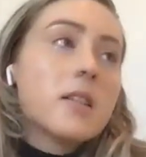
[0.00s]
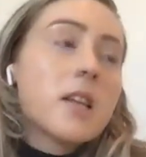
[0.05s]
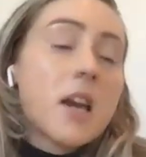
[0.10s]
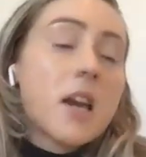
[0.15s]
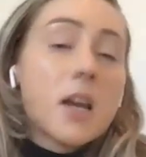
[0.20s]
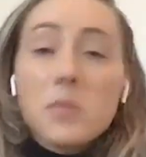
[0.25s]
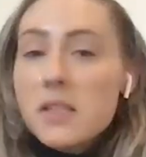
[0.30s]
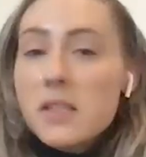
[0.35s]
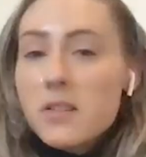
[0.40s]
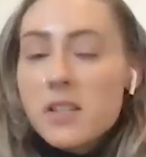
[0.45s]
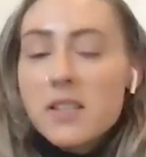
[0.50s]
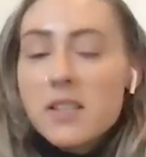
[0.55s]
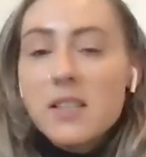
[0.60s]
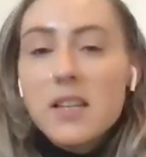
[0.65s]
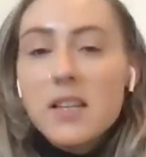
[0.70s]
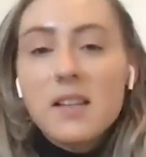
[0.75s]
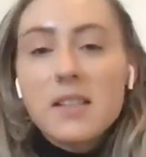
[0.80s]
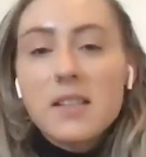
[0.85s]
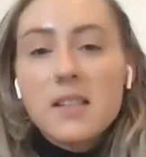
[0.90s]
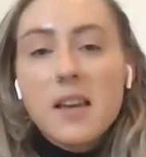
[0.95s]
time series
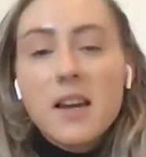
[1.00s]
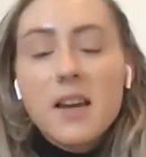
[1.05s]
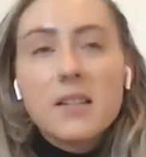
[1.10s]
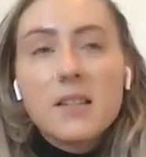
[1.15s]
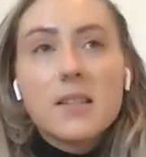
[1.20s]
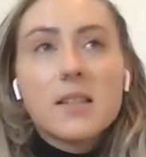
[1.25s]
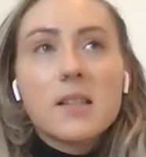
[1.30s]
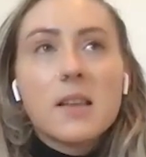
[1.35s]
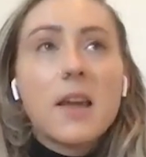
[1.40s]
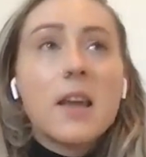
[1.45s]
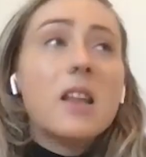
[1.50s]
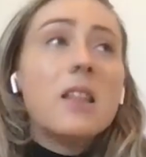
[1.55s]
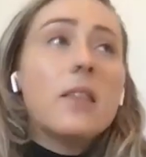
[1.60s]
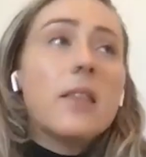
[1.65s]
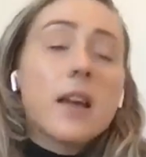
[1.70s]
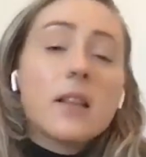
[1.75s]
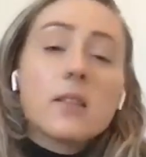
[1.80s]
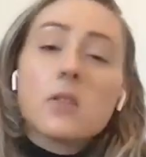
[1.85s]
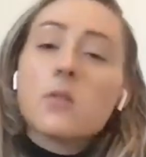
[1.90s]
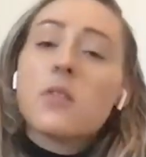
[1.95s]
data sets. And in
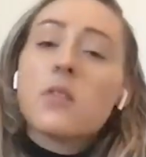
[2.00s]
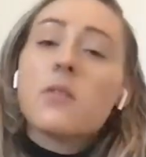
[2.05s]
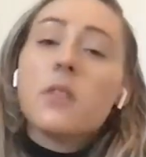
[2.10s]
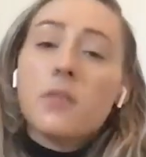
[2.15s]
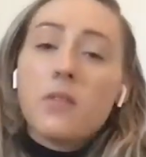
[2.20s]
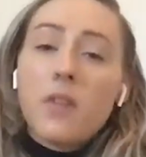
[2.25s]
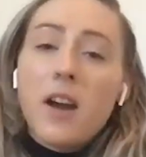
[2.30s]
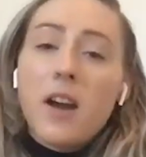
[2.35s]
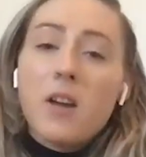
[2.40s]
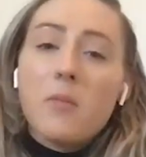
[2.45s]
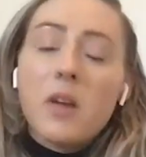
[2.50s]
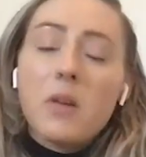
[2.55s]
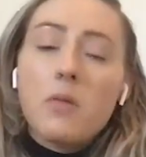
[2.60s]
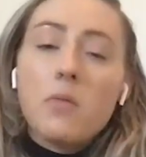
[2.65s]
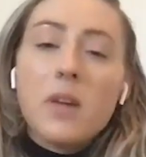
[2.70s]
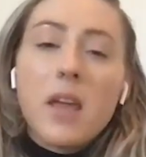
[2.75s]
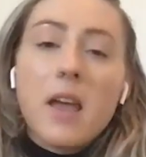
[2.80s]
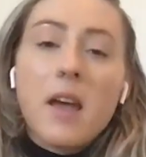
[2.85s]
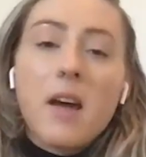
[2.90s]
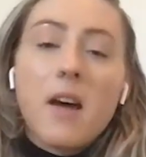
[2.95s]
that sort of environment,
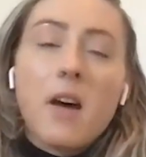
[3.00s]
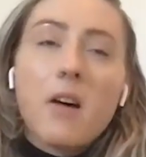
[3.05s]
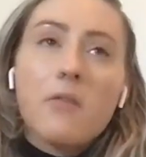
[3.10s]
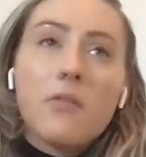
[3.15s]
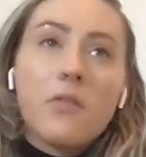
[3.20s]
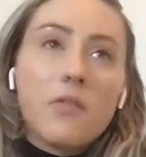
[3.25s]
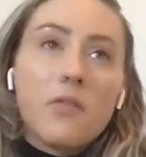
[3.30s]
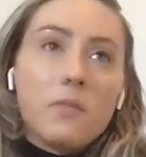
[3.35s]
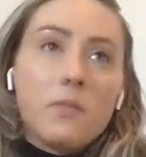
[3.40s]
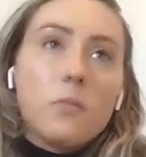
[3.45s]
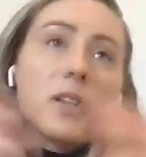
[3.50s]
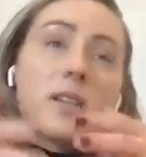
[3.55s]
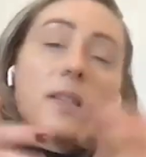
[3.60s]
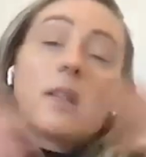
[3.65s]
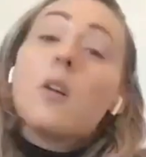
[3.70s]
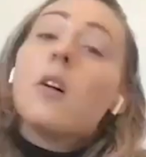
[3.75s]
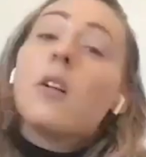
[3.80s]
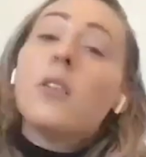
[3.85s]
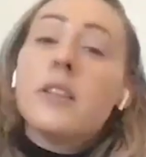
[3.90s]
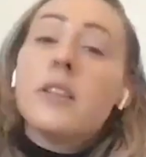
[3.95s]
we have what's
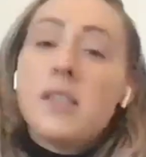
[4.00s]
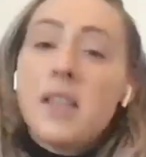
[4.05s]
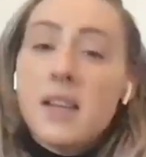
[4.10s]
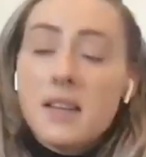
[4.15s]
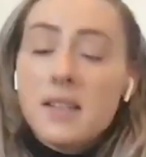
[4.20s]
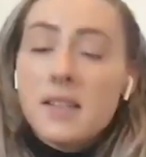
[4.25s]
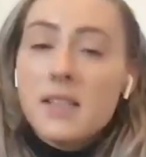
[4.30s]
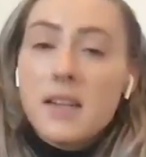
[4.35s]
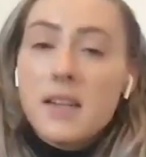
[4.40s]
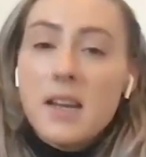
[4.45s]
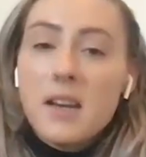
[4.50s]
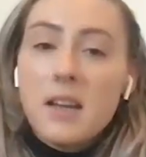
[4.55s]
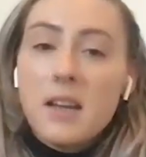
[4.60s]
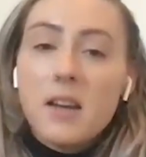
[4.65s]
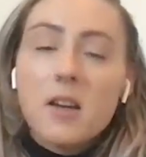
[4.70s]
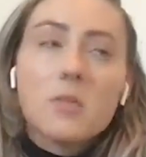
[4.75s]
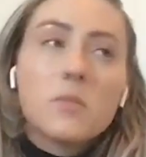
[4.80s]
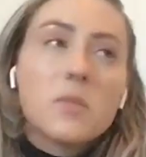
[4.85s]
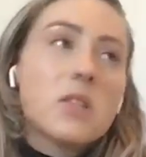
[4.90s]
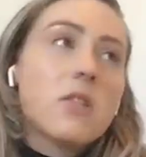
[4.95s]
called the data stadium.